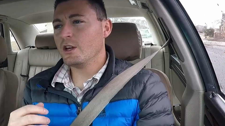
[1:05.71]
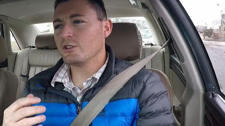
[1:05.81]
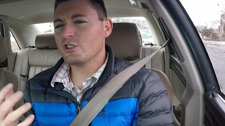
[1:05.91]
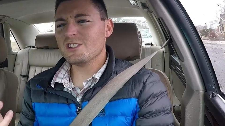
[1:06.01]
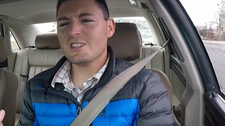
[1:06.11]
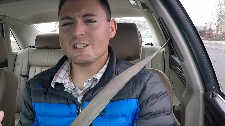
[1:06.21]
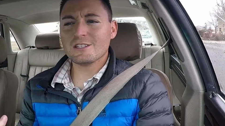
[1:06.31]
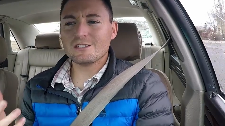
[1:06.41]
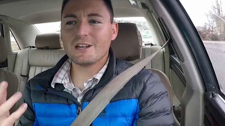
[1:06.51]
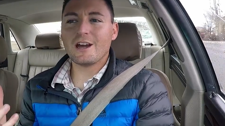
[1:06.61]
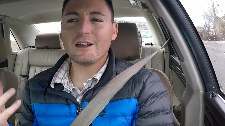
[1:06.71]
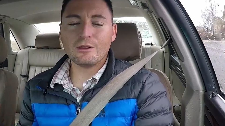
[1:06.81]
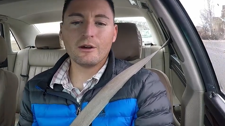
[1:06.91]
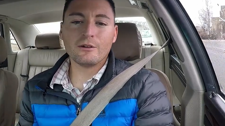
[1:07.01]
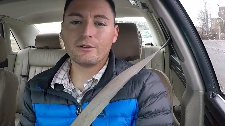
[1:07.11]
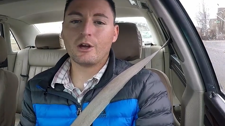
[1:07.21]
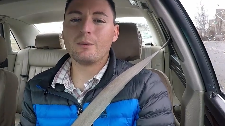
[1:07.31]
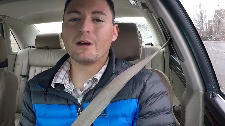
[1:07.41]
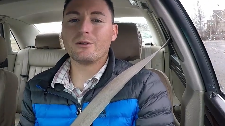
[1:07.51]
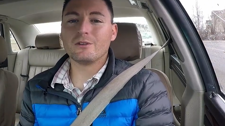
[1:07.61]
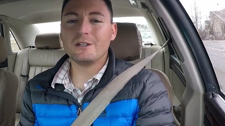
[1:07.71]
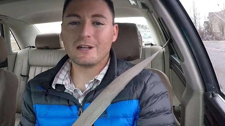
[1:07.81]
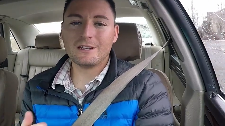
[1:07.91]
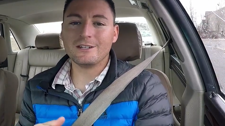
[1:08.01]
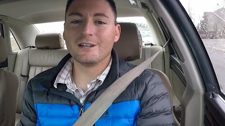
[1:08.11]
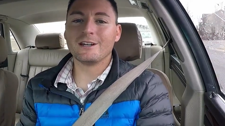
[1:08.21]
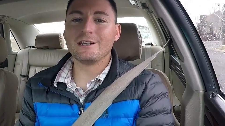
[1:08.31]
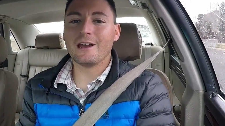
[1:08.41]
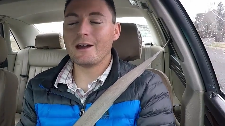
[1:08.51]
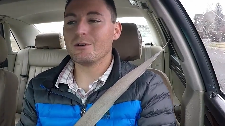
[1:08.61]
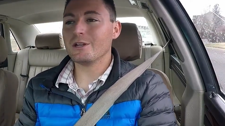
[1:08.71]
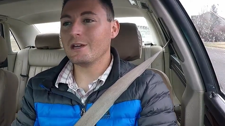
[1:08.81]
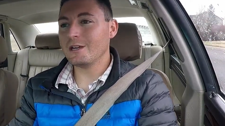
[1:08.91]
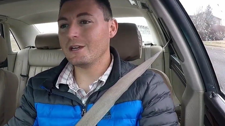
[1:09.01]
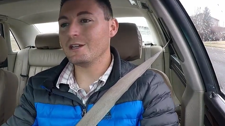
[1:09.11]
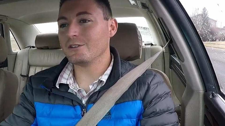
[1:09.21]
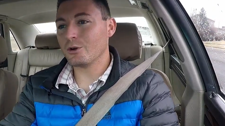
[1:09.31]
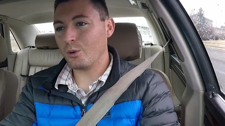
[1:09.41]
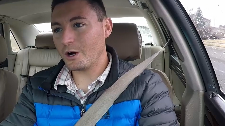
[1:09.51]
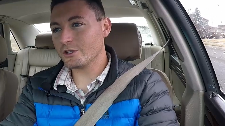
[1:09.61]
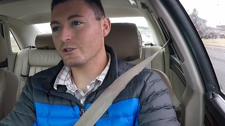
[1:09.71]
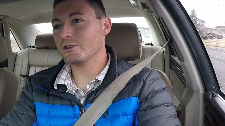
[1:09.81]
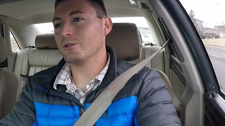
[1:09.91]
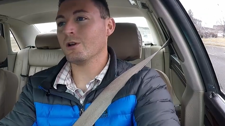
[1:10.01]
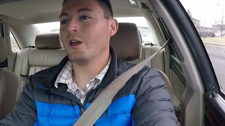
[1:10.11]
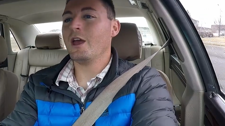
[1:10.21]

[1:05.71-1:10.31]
Just things that I love about the 99 Audi A8 Quattro